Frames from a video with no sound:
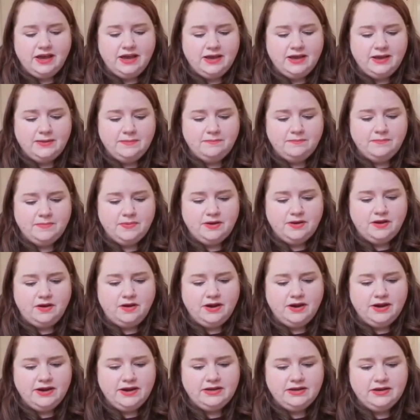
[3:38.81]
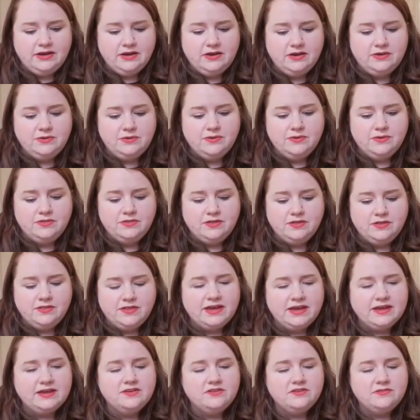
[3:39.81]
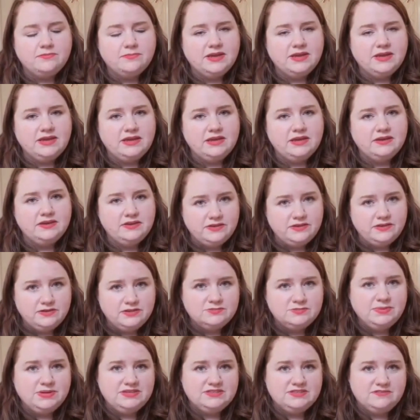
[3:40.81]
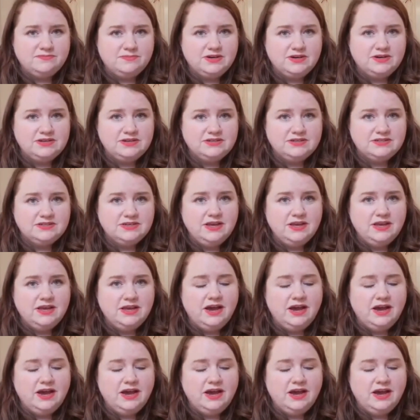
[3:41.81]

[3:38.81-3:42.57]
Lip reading: I know that that gives me huge peace of mind.